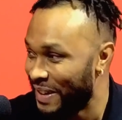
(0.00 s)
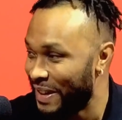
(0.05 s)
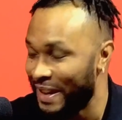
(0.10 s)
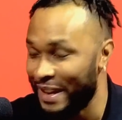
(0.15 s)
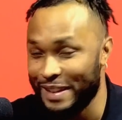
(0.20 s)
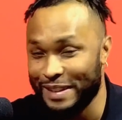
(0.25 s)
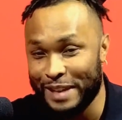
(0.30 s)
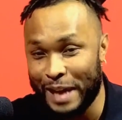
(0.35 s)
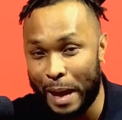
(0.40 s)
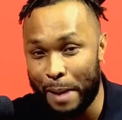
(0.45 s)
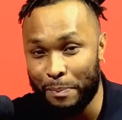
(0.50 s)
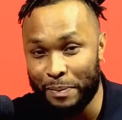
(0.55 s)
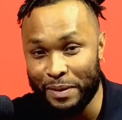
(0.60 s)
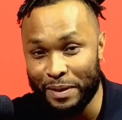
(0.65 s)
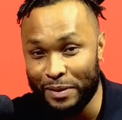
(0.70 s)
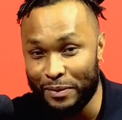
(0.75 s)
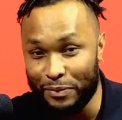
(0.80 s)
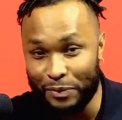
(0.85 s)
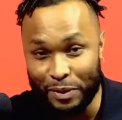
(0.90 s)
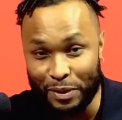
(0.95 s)
It's
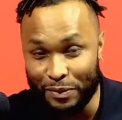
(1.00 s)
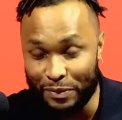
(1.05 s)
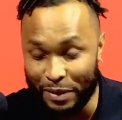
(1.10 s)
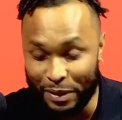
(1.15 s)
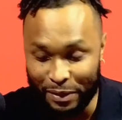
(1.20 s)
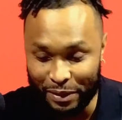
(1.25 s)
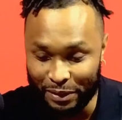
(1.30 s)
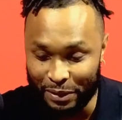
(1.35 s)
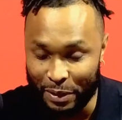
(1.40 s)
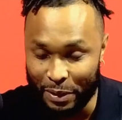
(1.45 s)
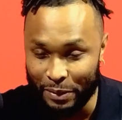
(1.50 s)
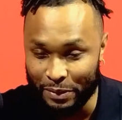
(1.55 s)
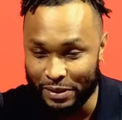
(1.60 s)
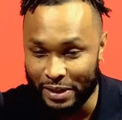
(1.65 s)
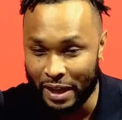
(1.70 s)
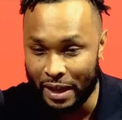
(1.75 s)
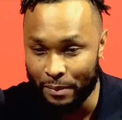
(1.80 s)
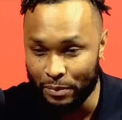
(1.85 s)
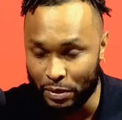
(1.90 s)
happened for a very long time.